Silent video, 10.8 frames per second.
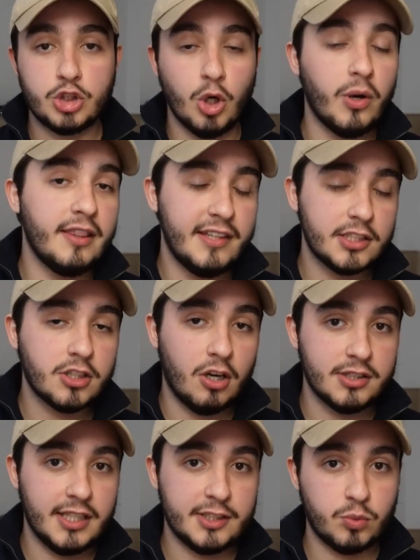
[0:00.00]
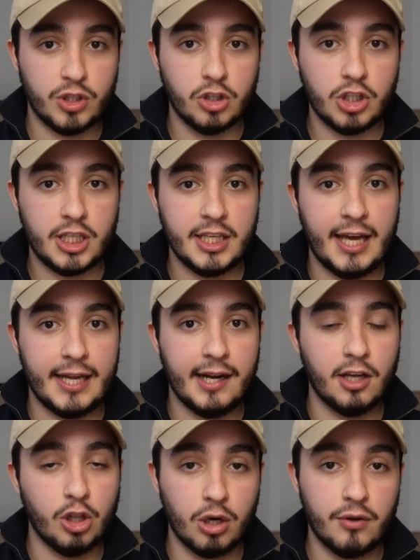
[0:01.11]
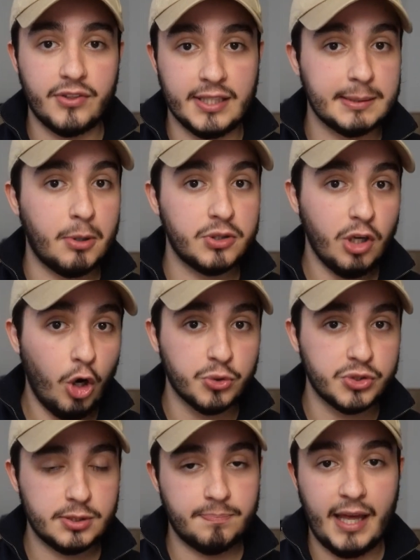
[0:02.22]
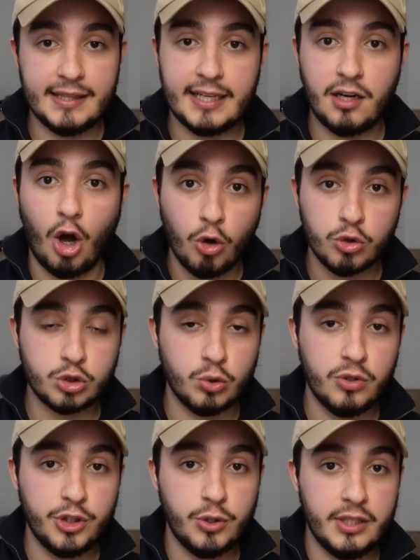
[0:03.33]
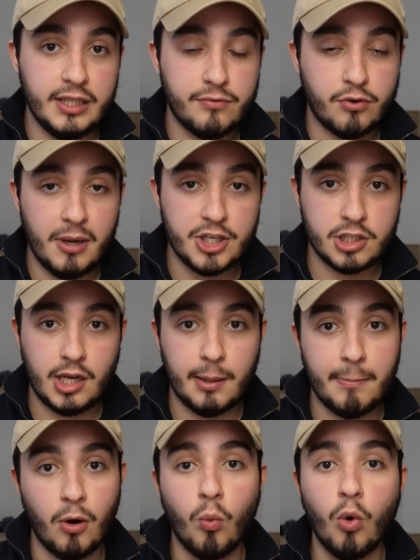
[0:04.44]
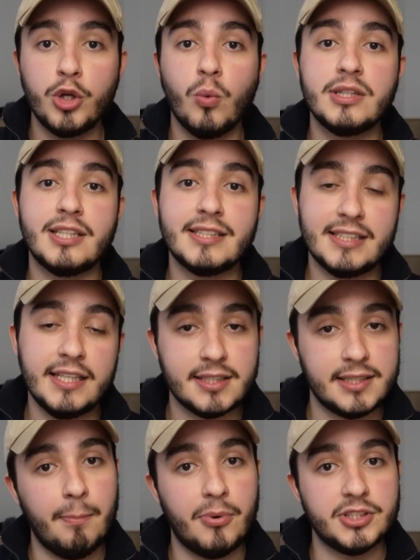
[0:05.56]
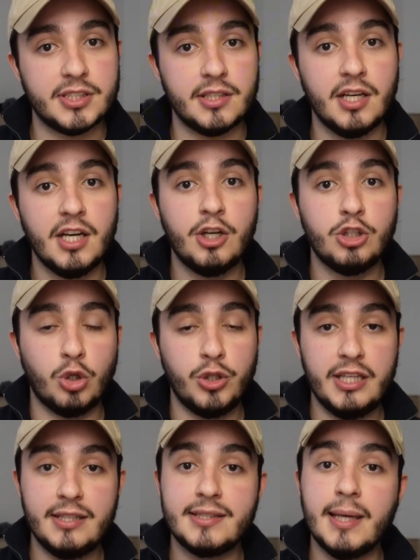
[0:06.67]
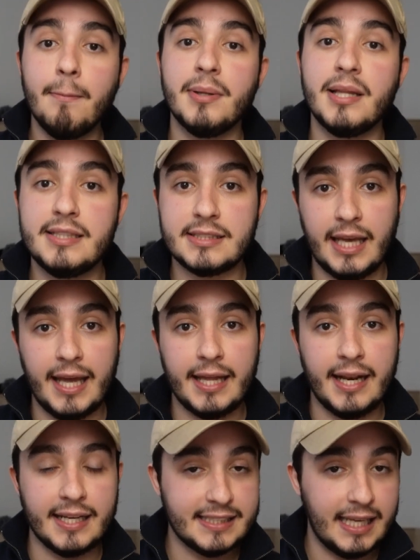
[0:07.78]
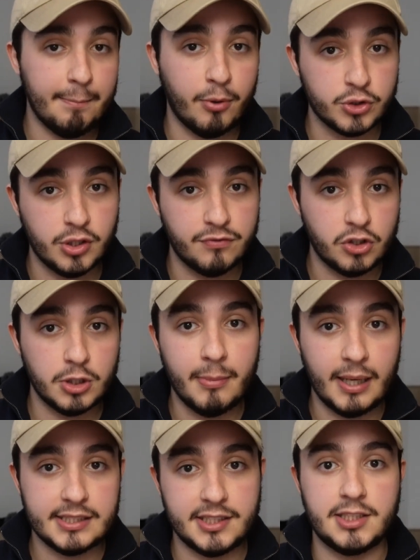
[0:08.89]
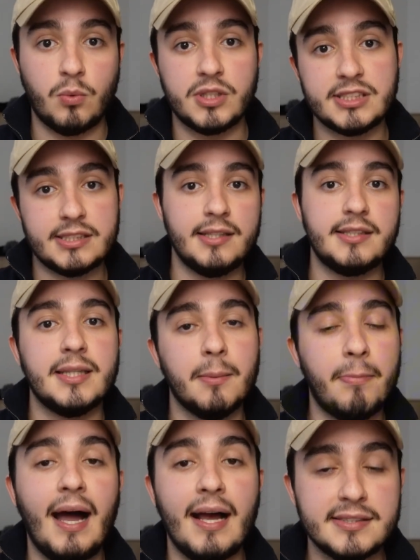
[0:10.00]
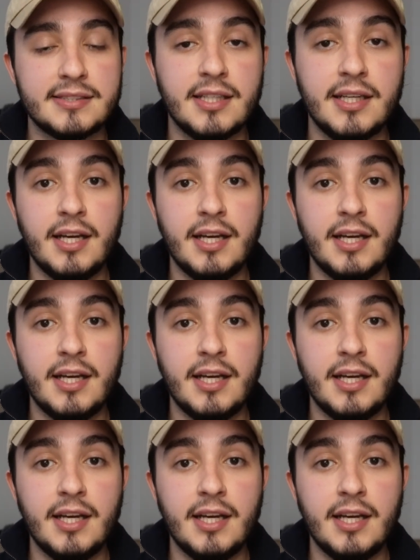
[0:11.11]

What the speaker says: So in this context, we're looking at a lot of things about the host. And then also you need information about what you want to say to that person. So you need templates and examples of good messages that were sent in the past.